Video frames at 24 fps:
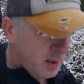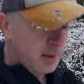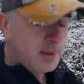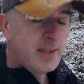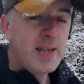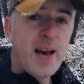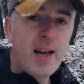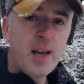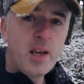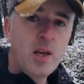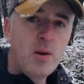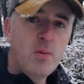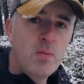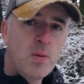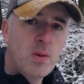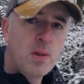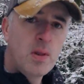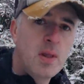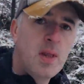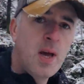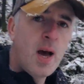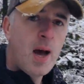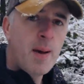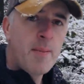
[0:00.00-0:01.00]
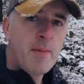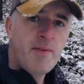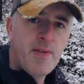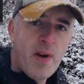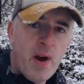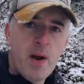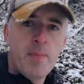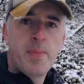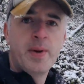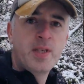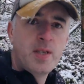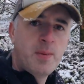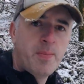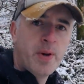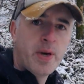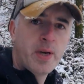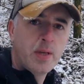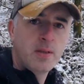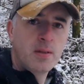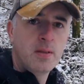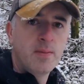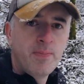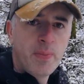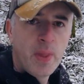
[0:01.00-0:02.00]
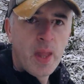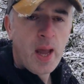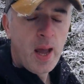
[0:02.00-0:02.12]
tell you that I'm a very busy person,